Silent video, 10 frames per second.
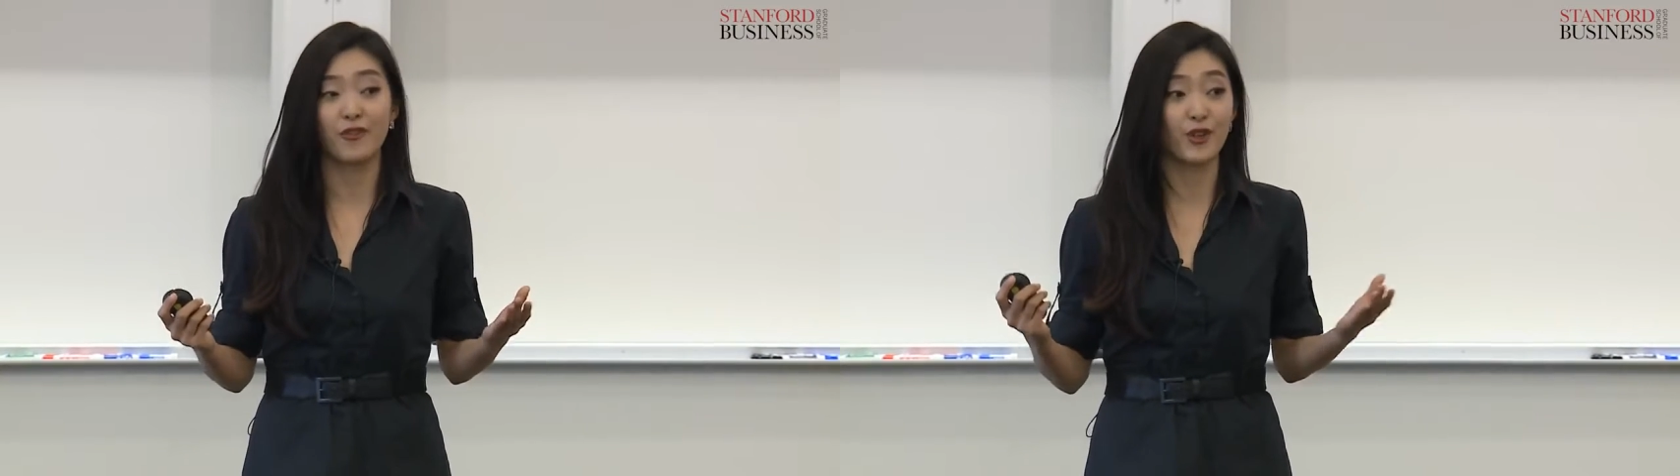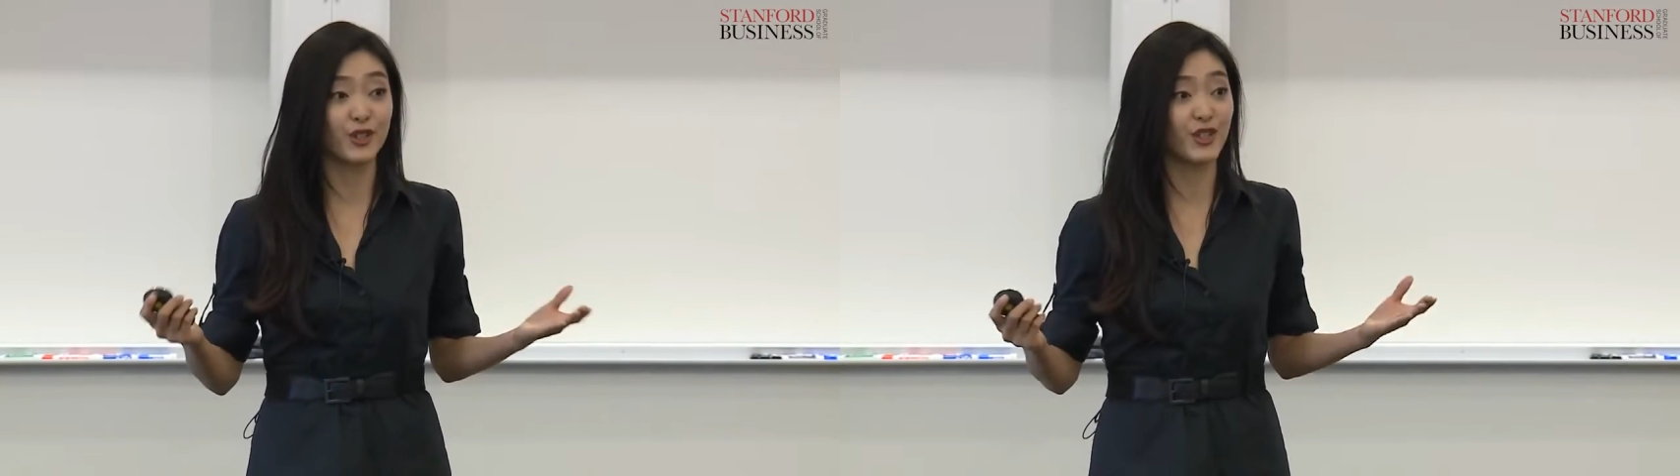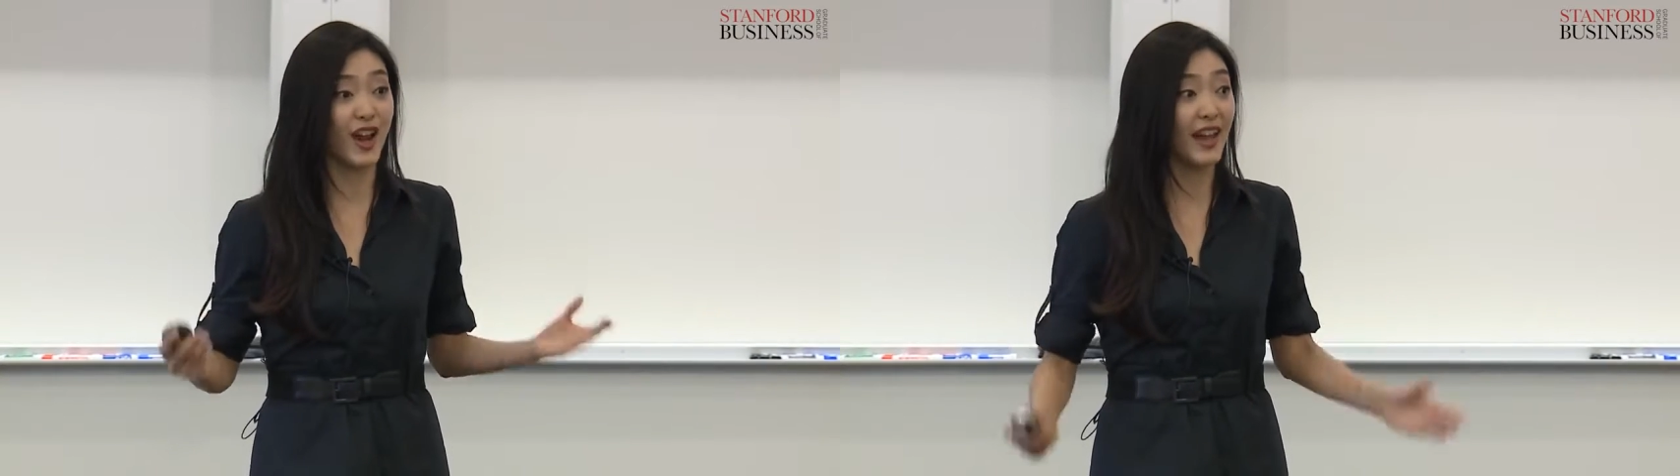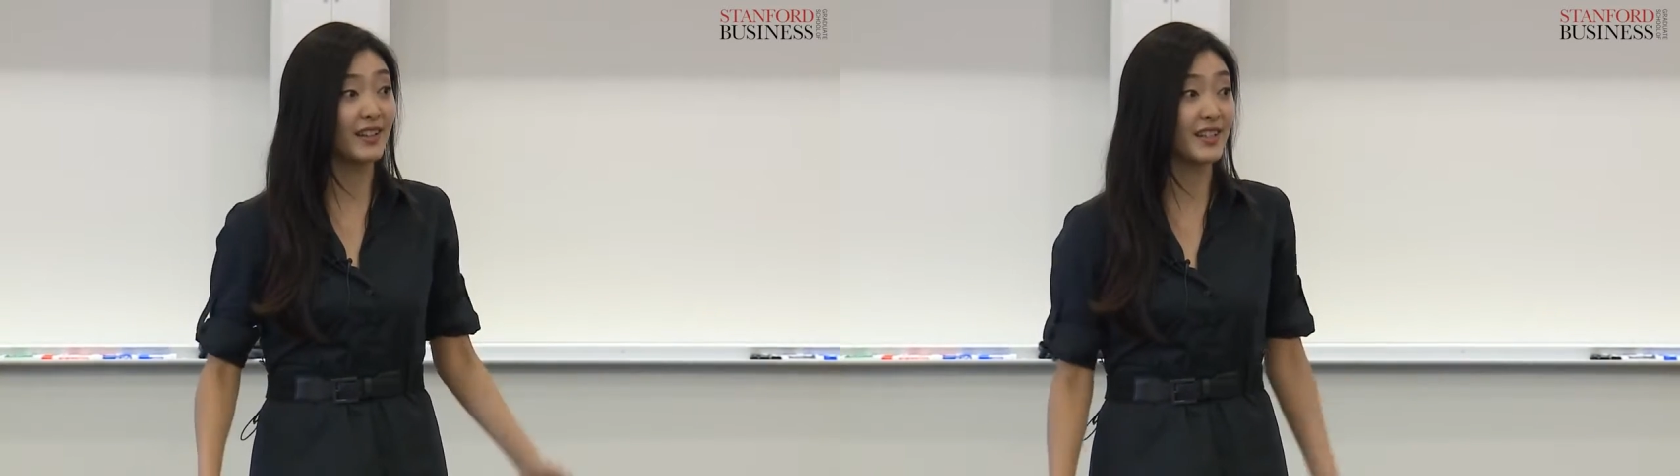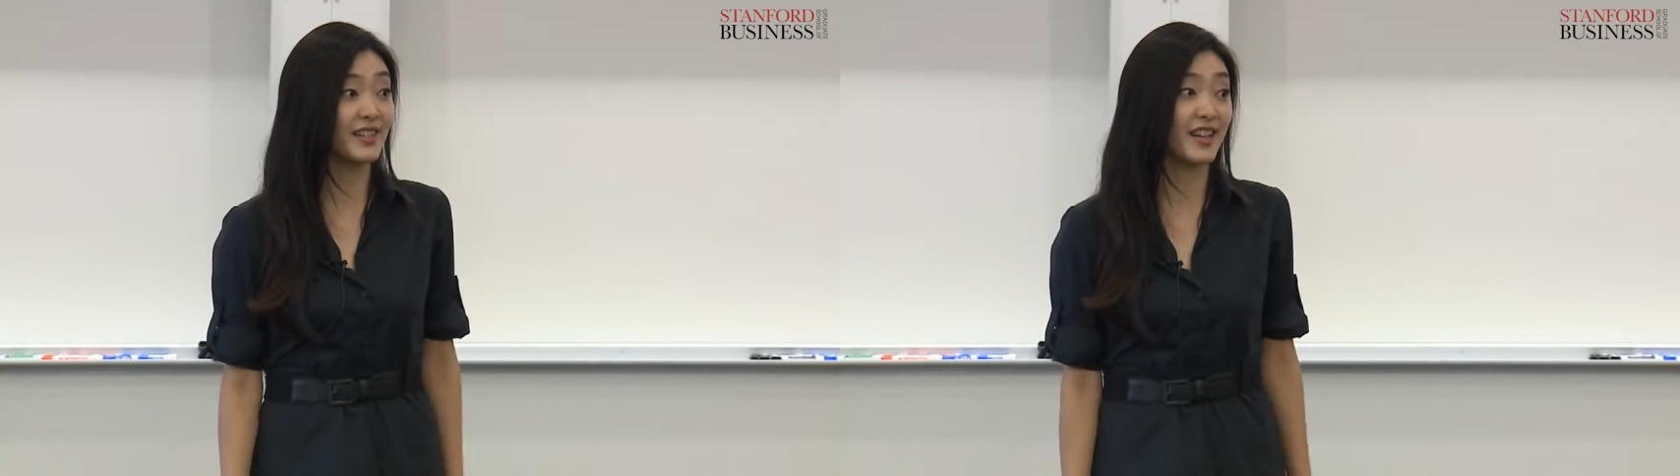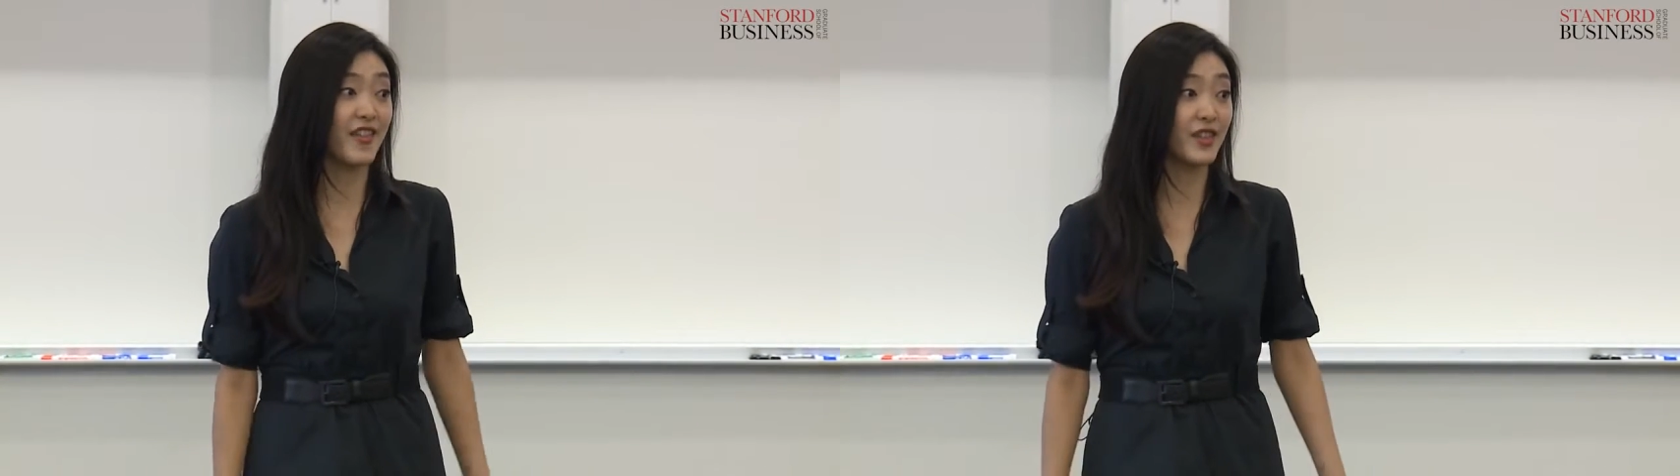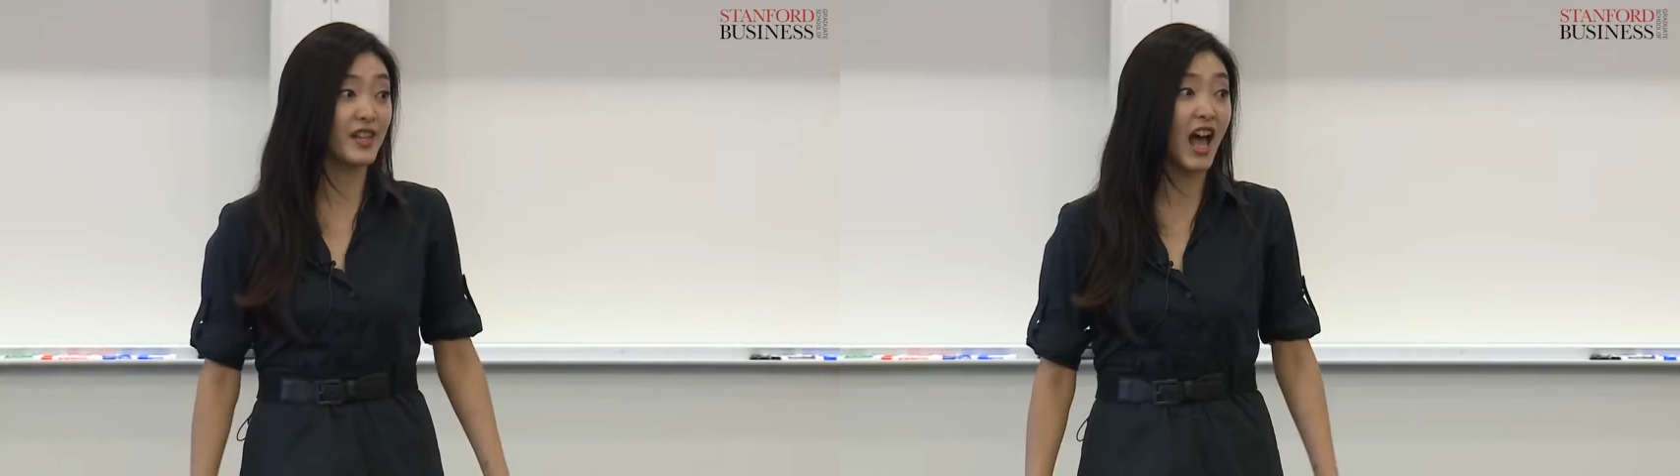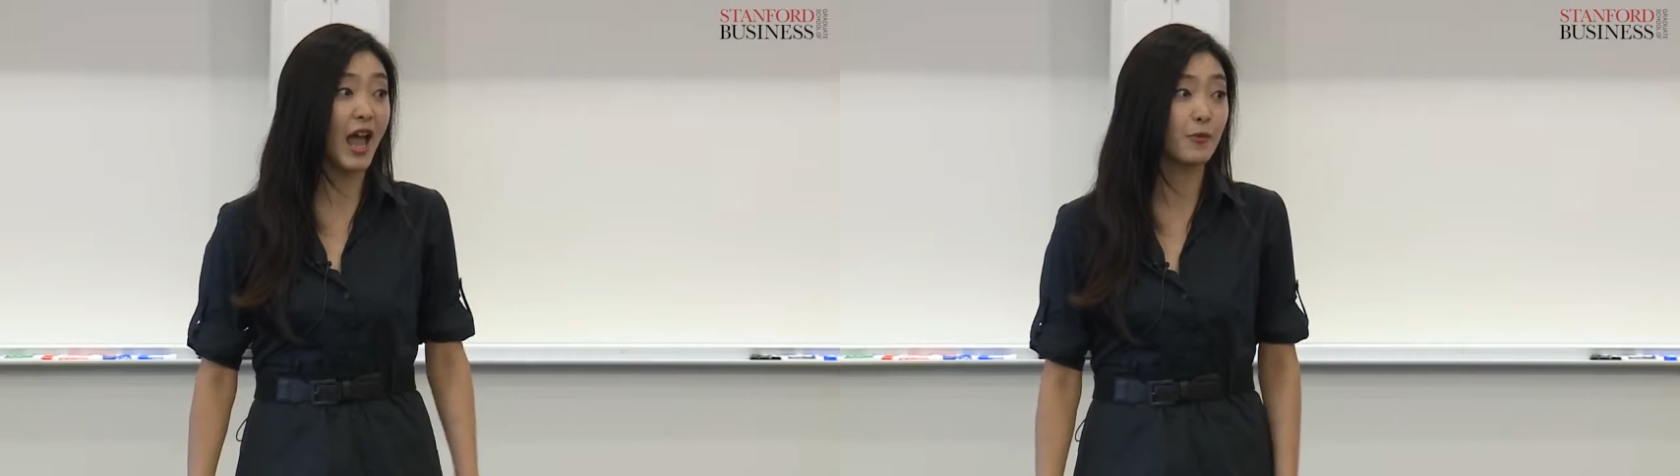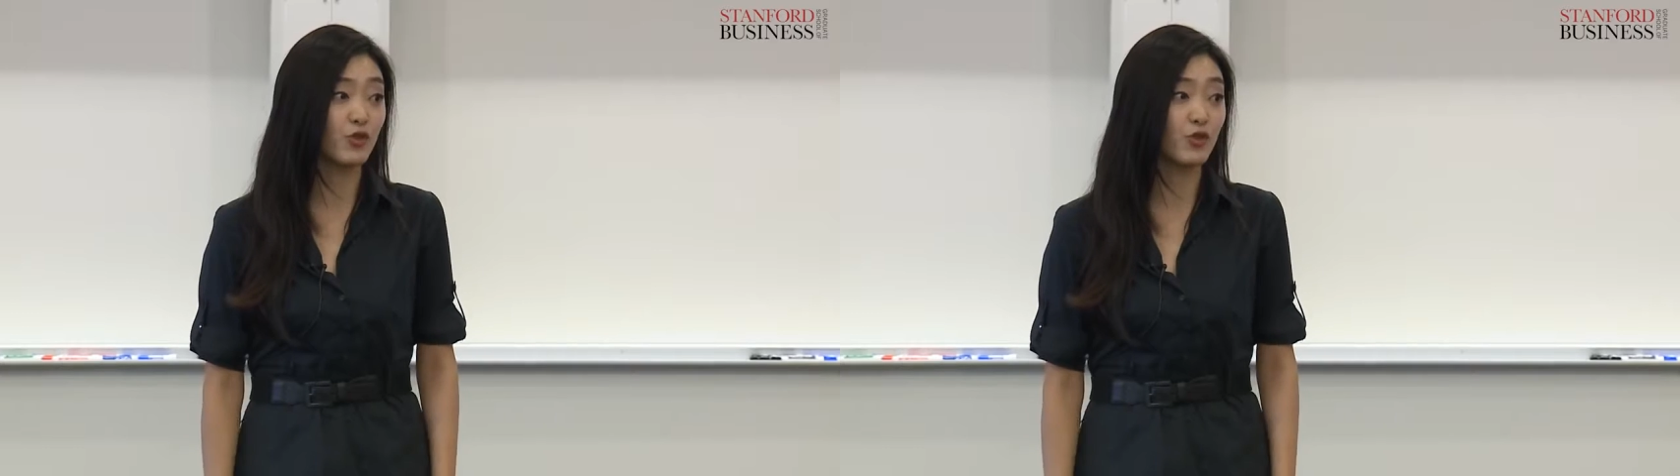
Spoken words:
first-year analysts did at the time,